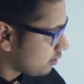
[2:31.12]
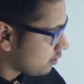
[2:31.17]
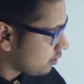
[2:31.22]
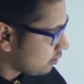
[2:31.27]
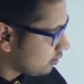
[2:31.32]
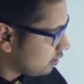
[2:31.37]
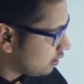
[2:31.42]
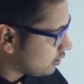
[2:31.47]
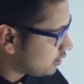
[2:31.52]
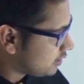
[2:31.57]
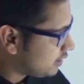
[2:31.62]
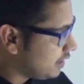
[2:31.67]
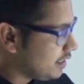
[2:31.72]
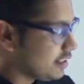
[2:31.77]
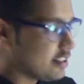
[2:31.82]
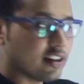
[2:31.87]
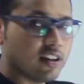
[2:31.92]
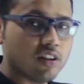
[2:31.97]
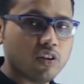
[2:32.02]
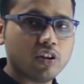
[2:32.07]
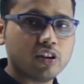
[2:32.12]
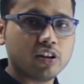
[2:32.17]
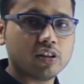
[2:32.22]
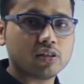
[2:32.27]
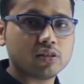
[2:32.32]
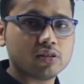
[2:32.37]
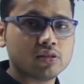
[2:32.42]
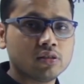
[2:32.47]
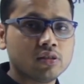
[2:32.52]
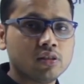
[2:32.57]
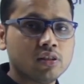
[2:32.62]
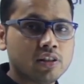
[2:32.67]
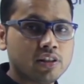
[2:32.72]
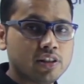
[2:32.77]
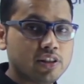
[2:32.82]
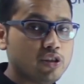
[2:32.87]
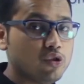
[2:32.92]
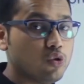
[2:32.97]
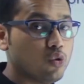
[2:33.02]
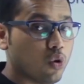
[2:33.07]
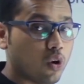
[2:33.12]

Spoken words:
the serial order. You